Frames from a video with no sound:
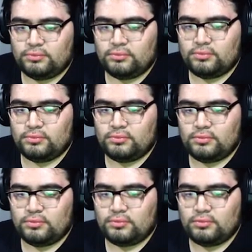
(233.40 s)
Do you
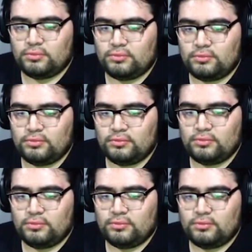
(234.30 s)
know where the store
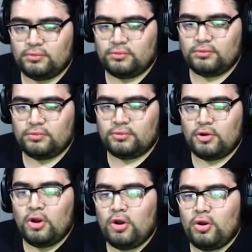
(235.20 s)

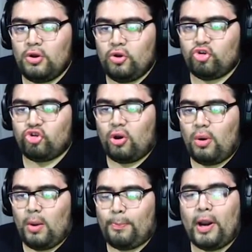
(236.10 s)
is? So
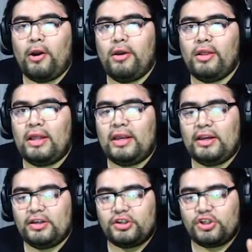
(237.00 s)

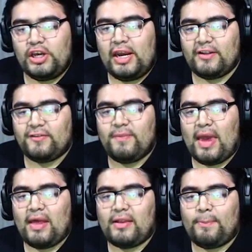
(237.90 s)
apparently she gets
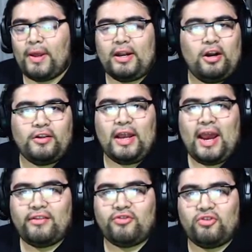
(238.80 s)
mad depending on the
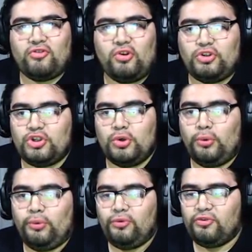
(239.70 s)
answers you
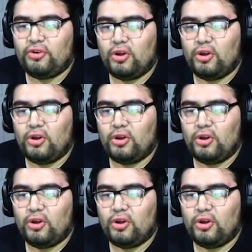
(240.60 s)
choose.